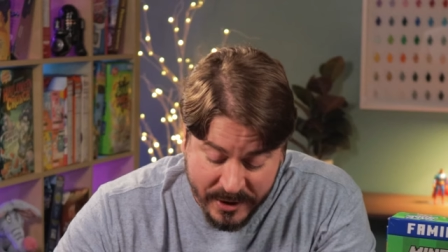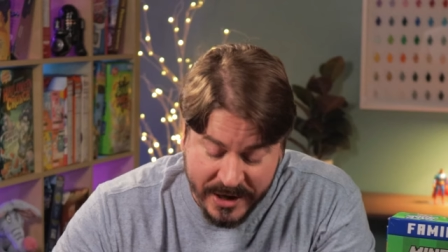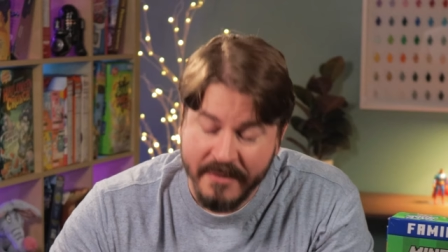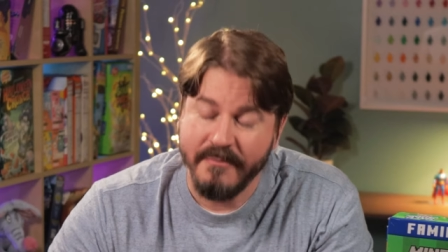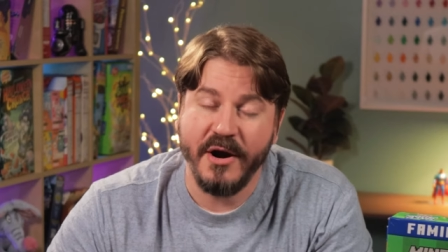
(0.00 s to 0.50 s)

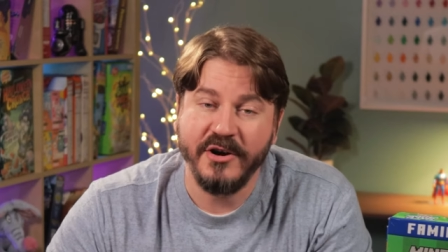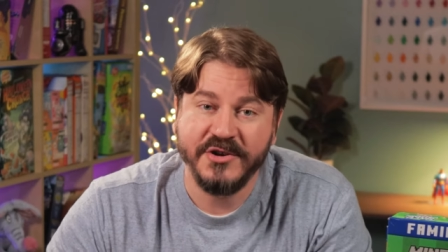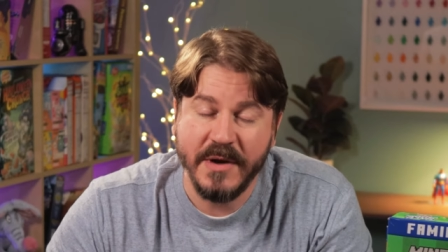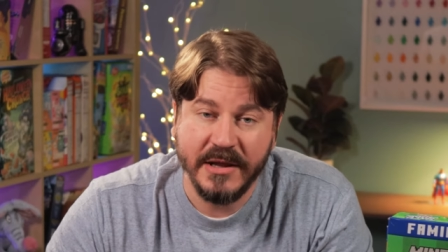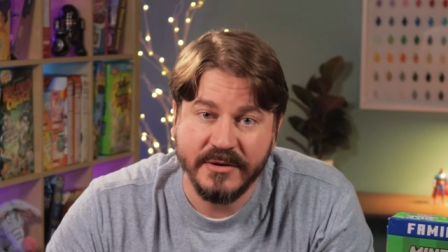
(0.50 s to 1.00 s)
putting
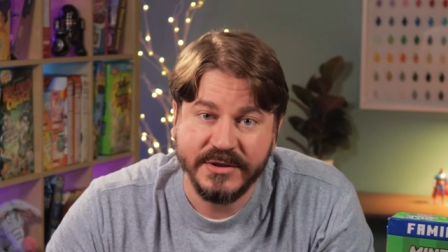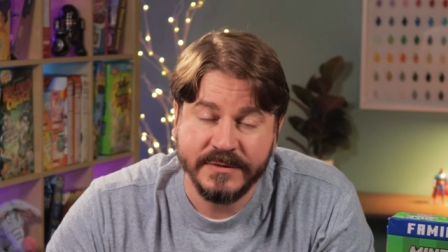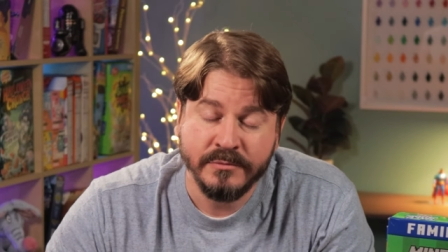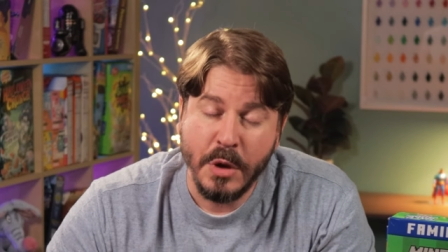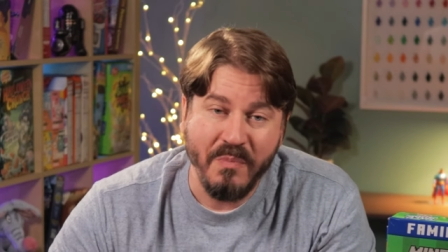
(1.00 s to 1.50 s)

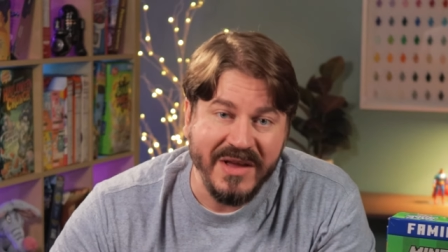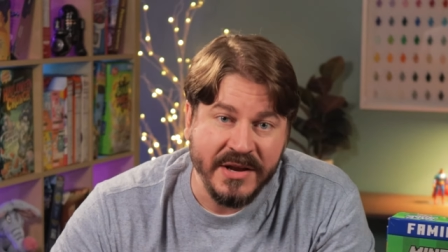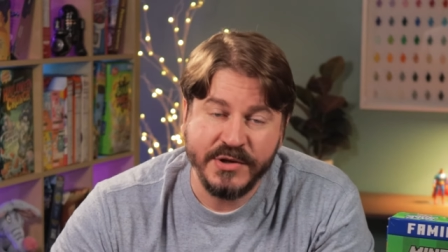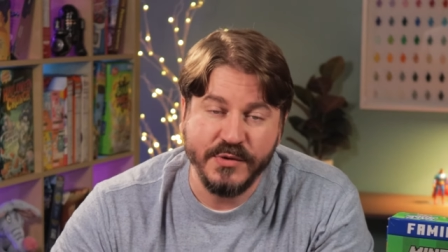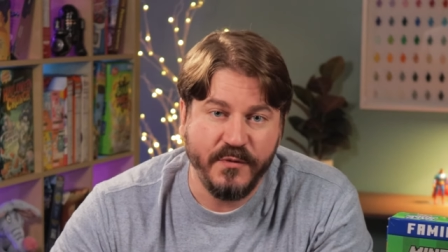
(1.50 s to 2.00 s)
marshmallows
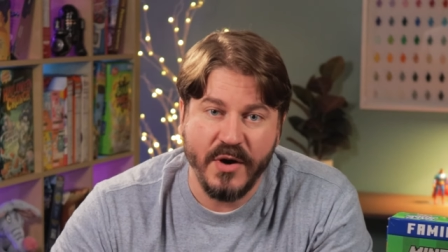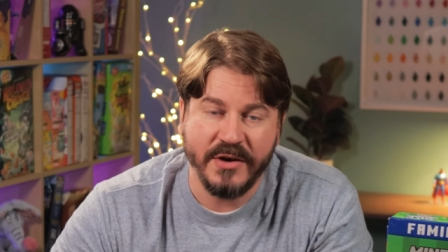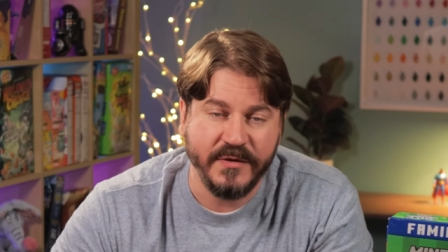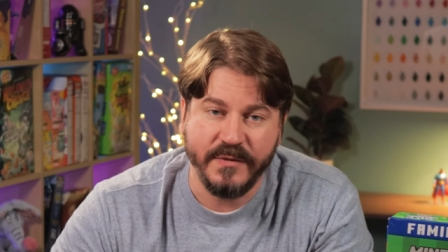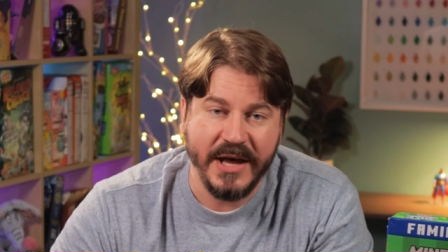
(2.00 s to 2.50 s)
into
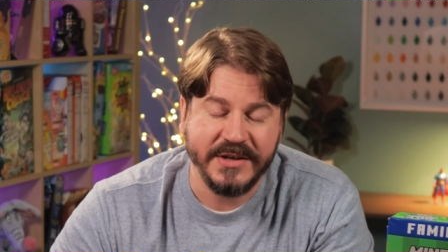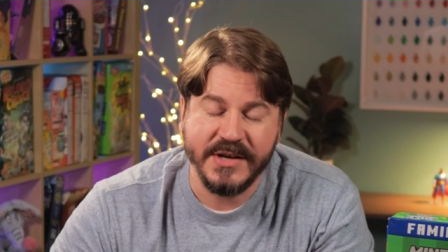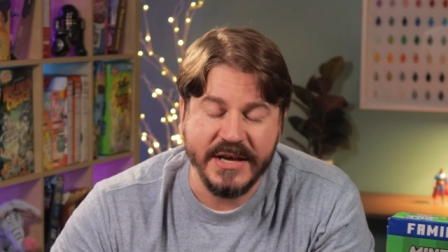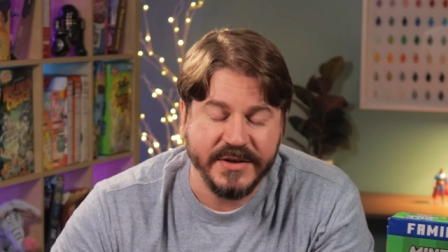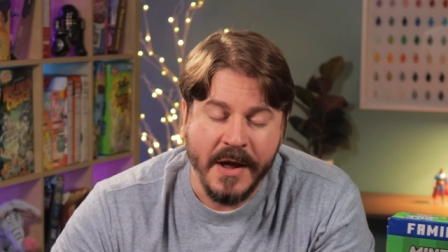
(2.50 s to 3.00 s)
Frosted Flakes
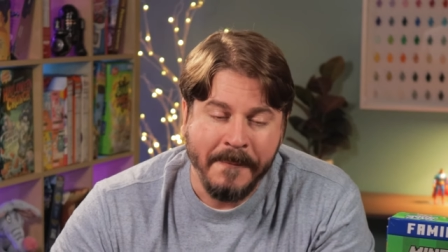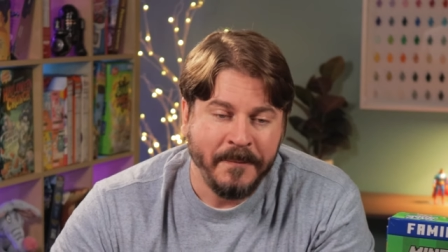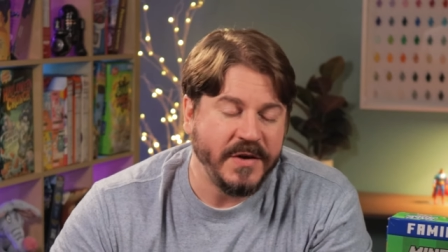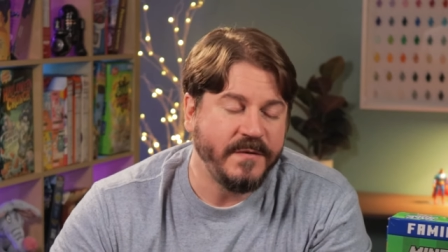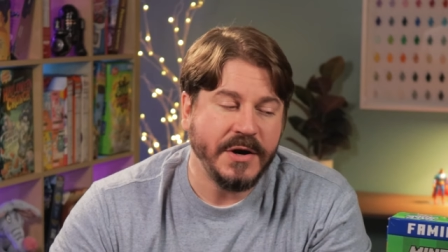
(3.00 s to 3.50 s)
is
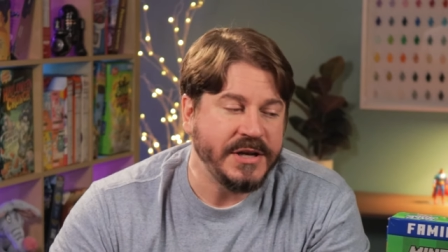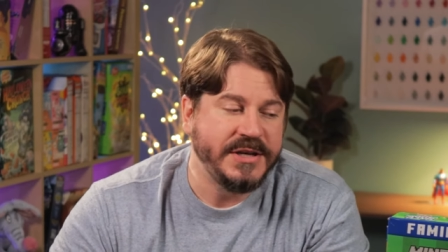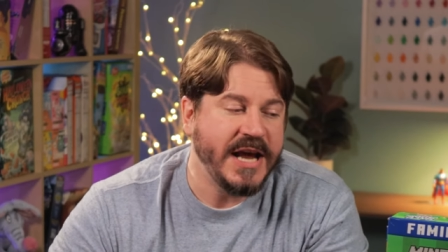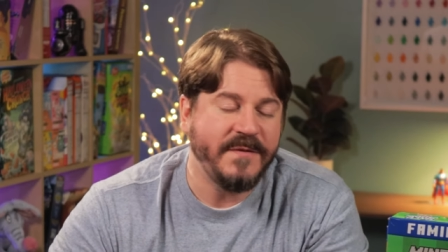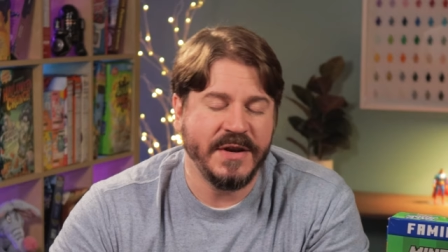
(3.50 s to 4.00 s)
the very
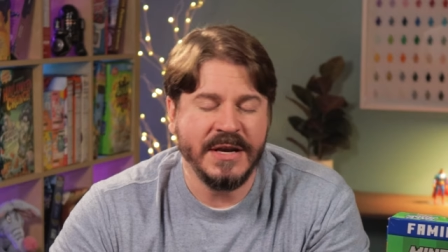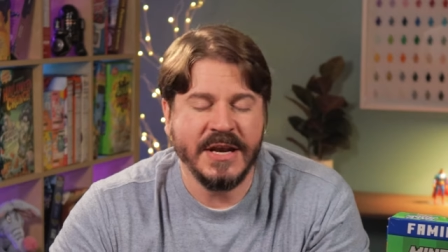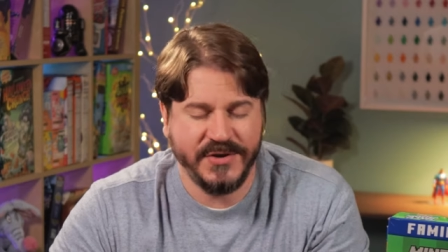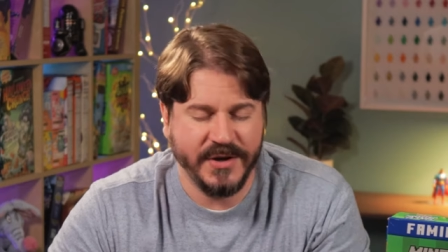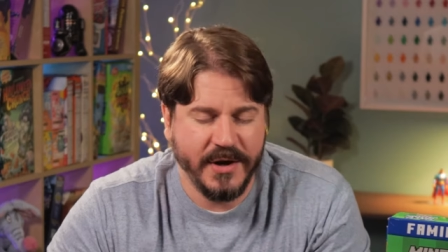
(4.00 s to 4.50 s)

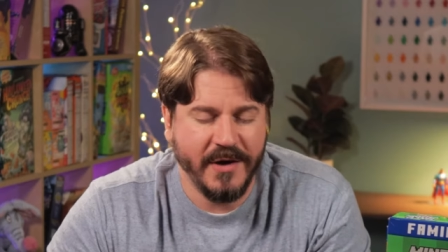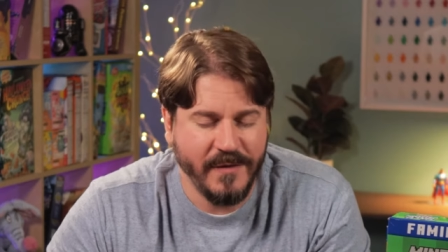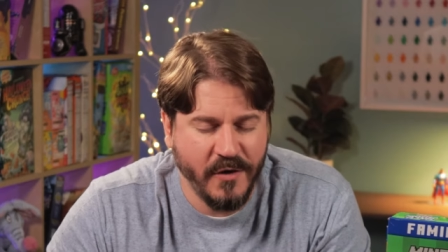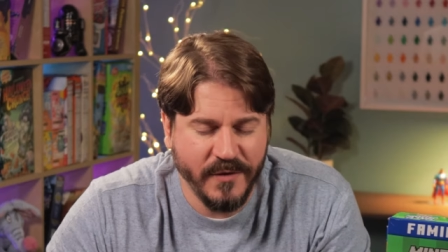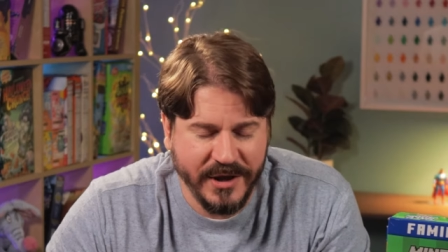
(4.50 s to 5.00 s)
definition
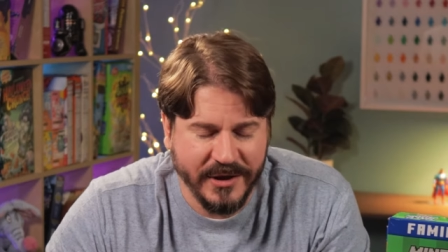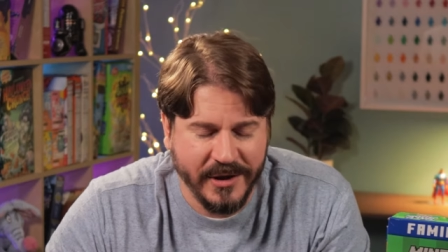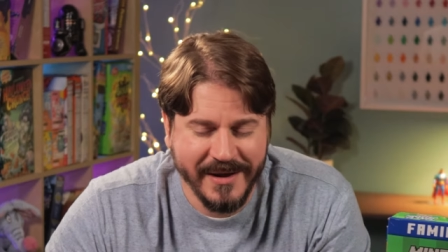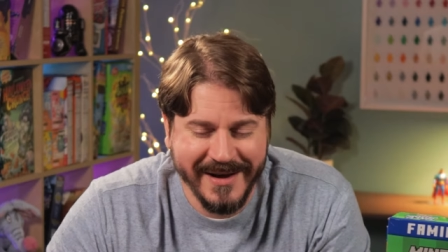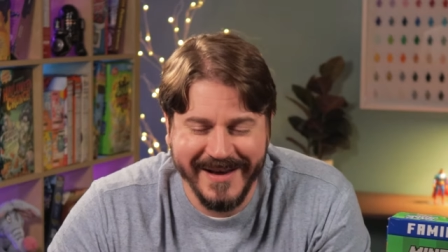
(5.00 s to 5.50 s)
of overkill.